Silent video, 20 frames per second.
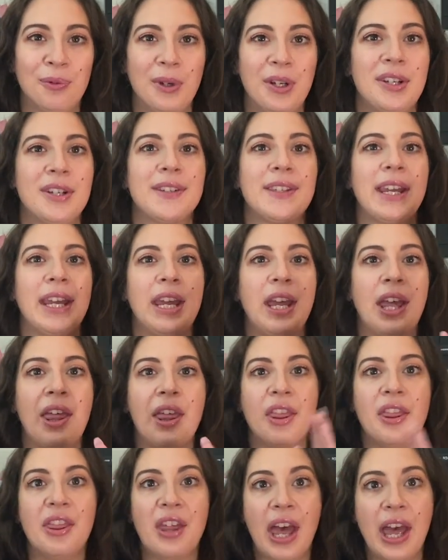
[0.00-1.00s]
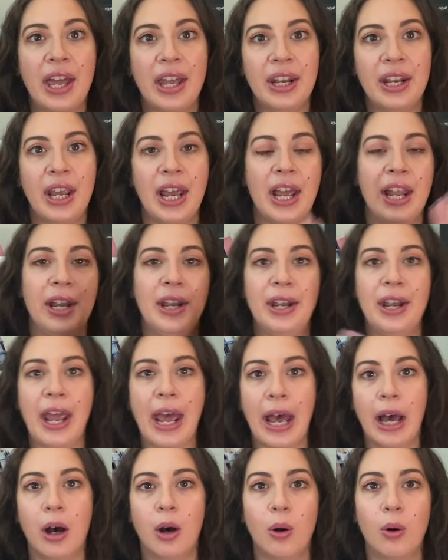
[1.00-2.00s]
which is a then and
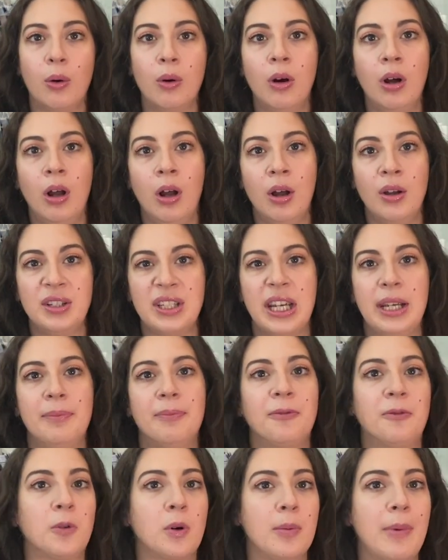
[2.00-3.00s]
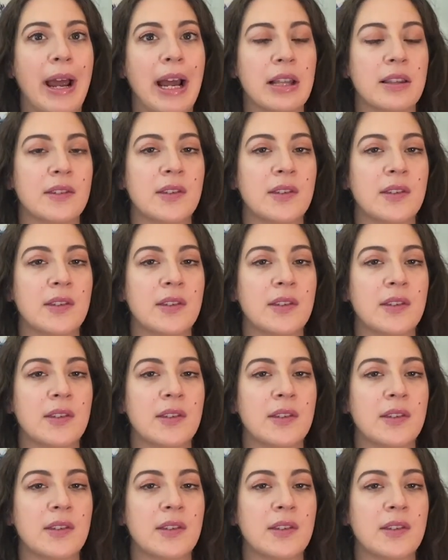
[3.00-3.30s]
now type format.